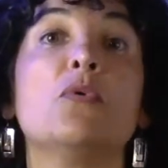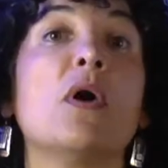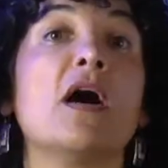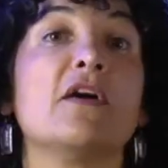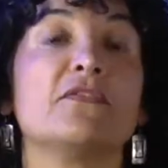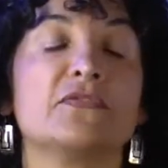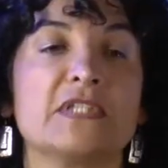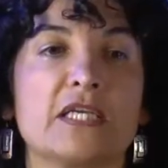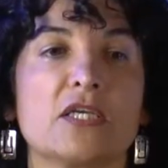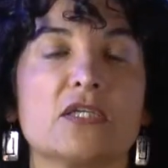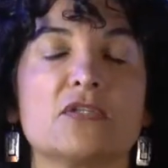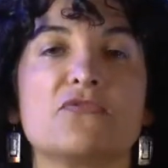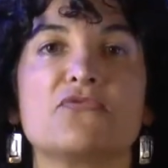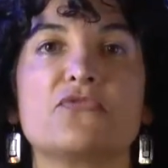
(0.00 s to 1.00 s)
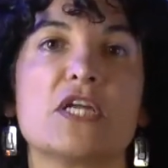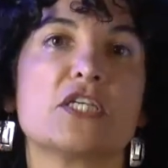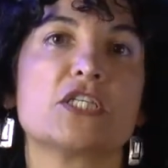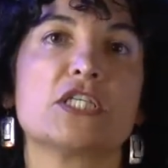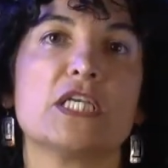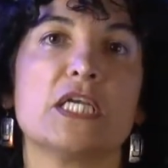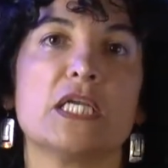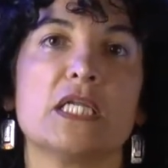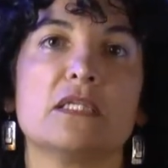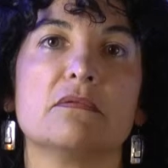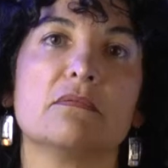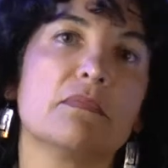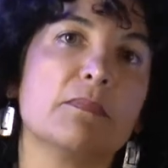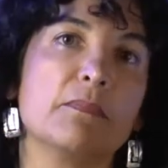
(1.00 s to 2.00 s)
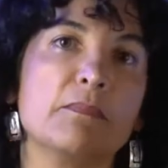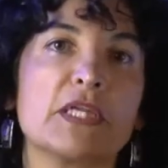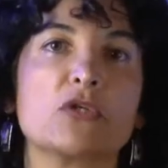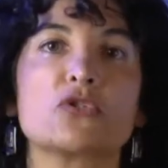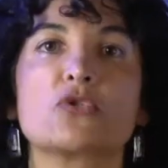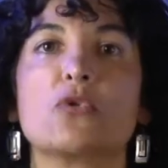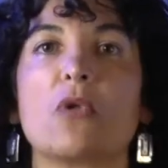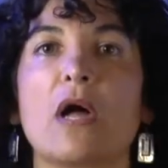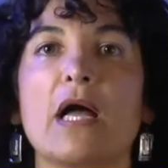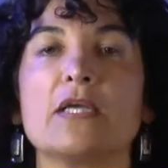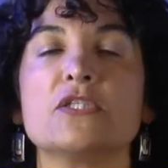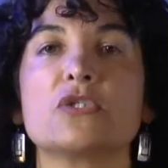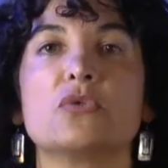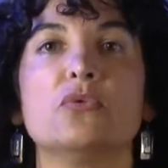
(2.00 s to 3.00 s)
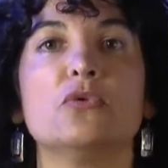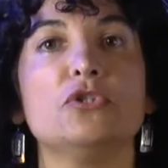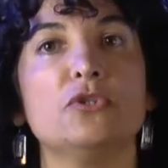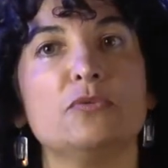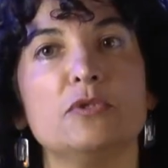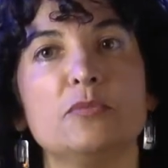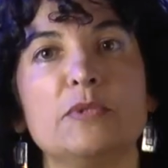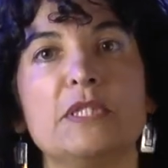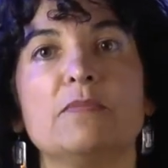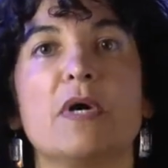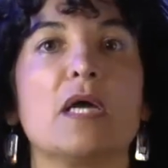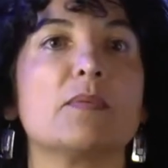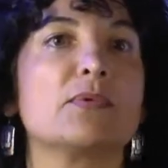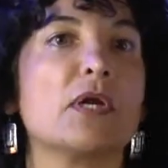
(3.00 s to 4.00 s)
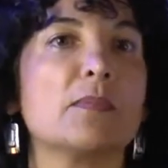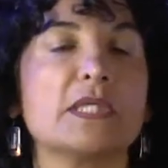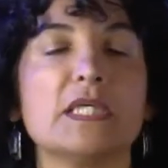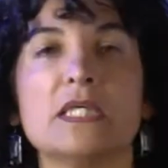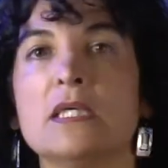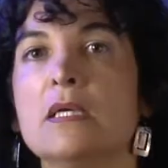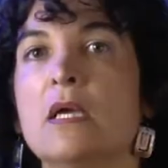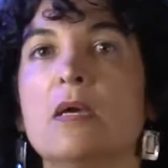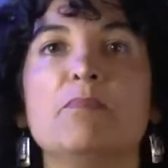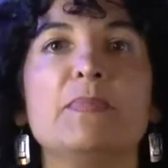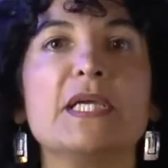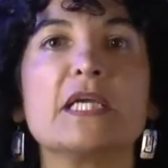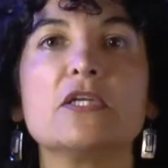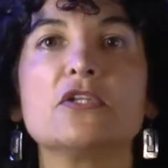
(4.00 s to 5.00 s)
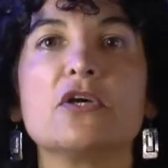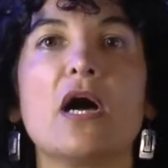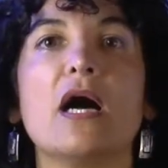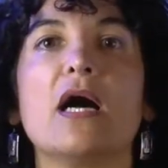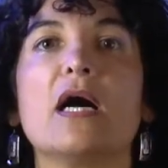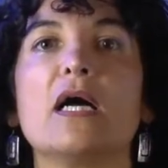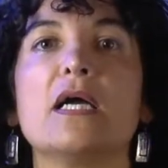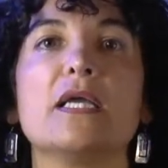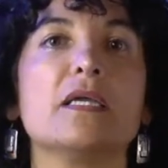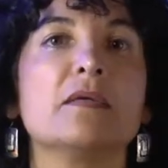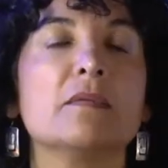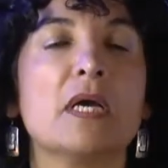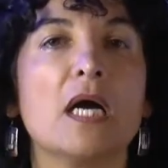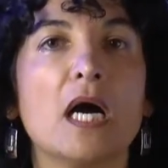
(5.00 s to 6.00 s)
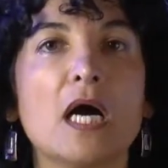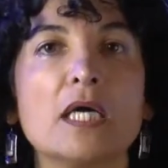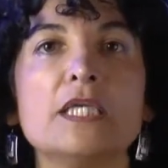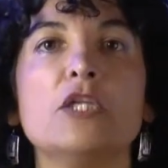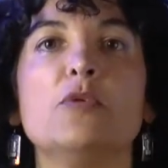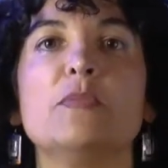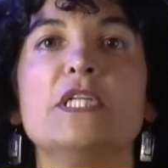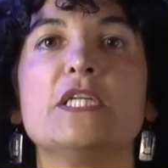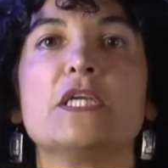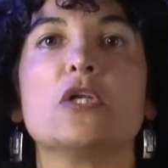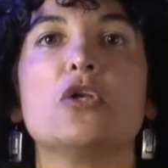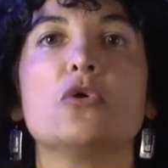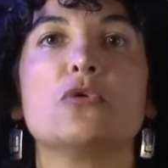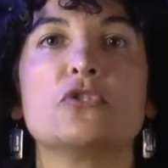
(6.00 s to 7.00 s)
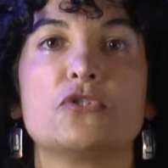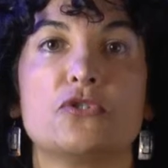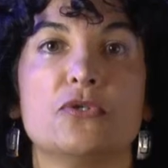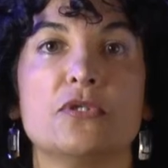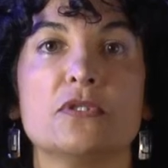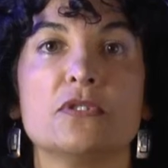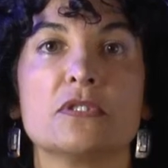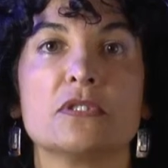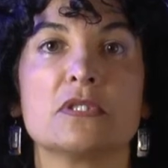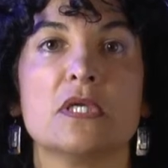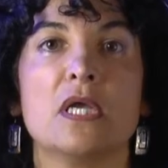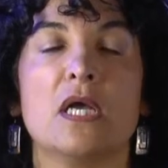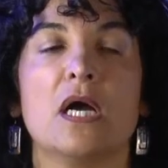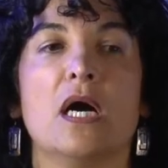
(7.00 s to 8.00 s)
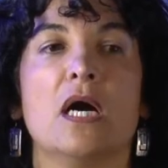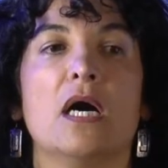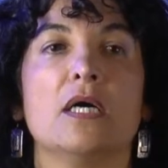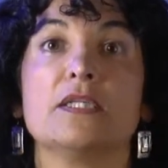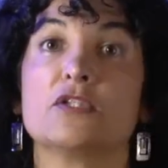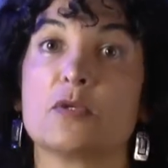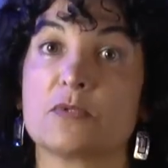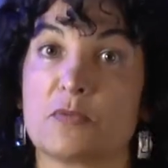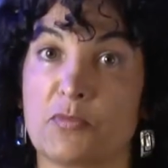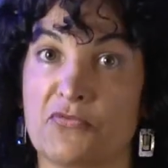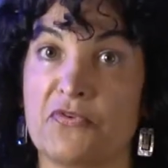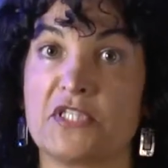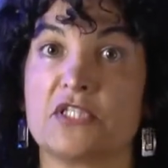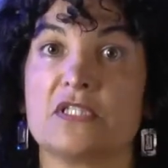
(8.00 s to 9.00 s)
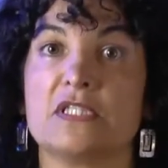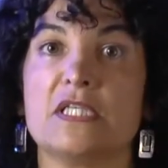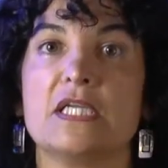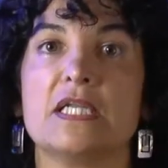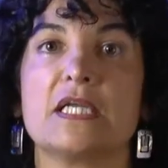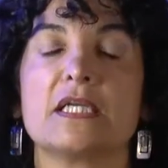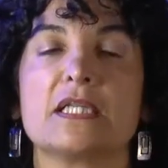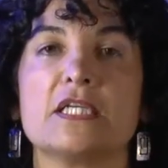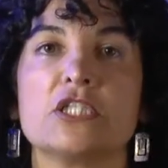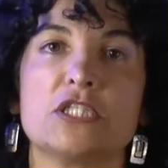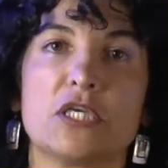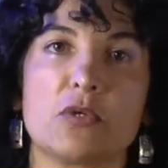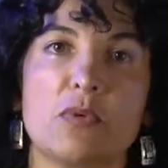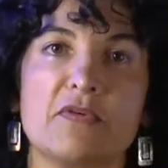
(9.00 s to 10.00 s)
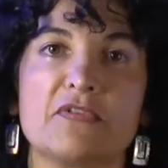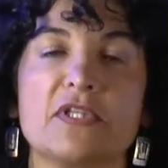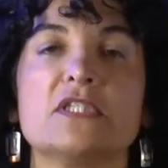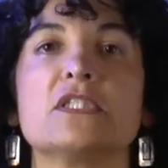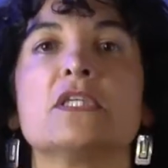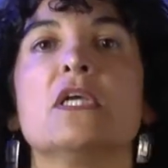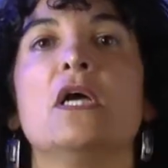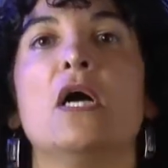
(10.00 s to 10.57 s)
have taken French in middle school or high school, you would be my probably beginner high, intermediate low students. In terms of proficiency in English, the equivalent.